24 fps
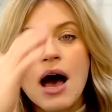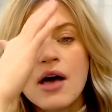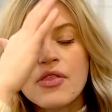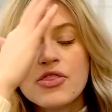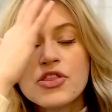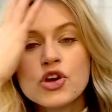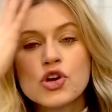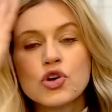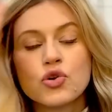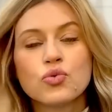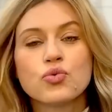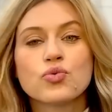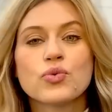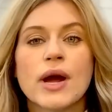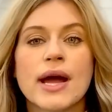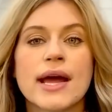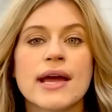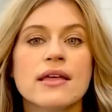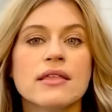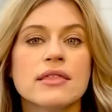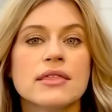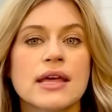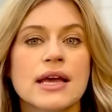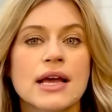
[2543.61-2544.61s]
The
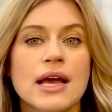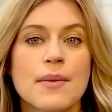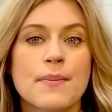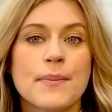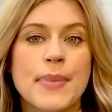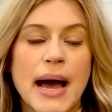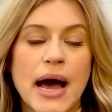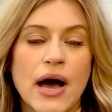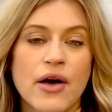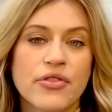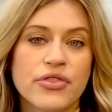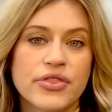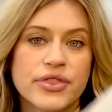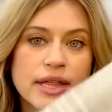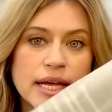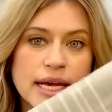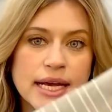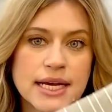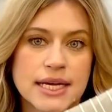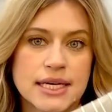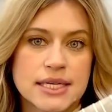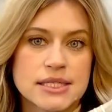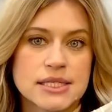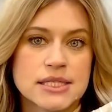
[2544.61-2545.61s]
great thing about
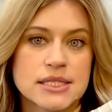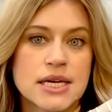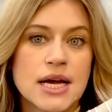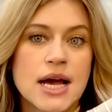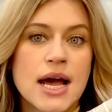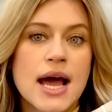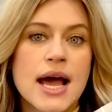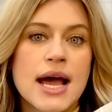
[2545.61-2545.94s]
these